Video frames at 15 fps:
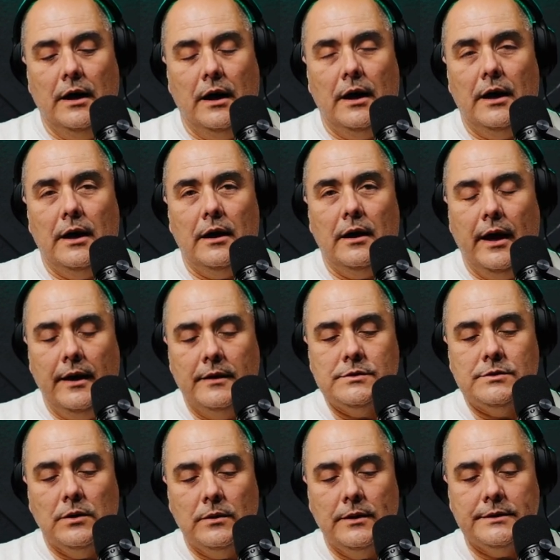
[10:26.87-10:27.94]
And
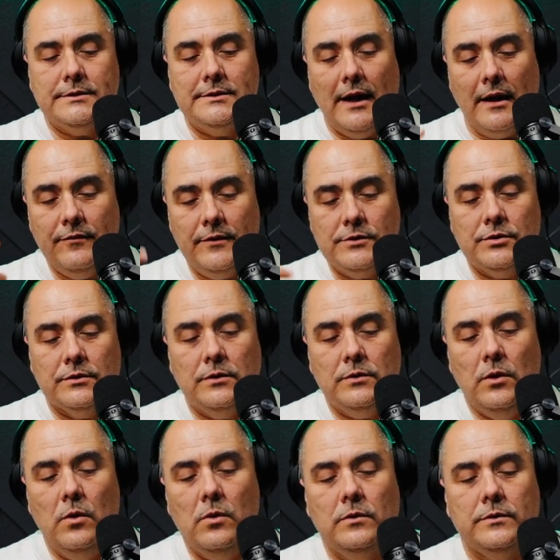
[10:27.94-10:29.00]
so let's dive into the
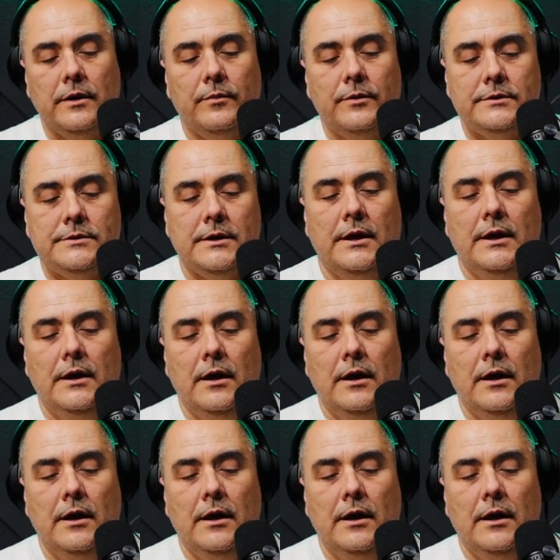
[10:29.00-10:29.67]
local numbers.